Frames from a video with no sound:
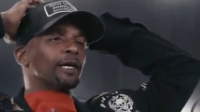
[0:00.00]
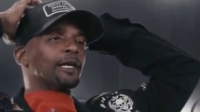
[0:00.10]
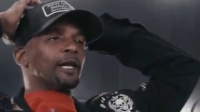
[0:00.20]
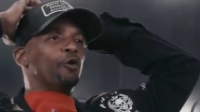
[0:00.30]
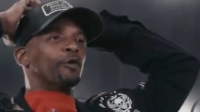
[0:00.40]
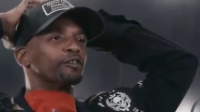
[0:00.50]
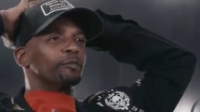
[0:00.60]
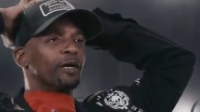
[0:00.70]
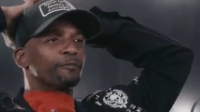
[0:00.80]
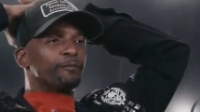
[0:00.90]
lowest
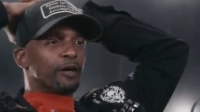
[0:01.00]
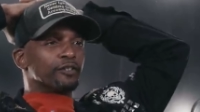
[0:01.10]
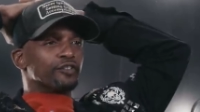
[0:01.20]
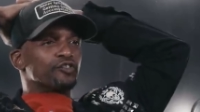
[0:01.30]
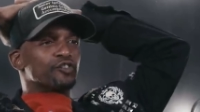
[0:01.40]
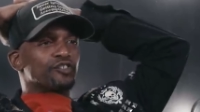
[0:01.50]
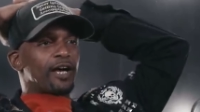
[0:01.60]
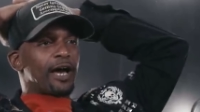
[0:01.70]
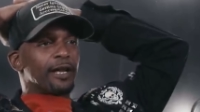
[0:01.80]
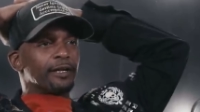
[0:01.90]
motherfuckers in
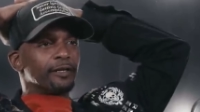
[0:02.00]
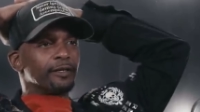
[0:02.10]
society.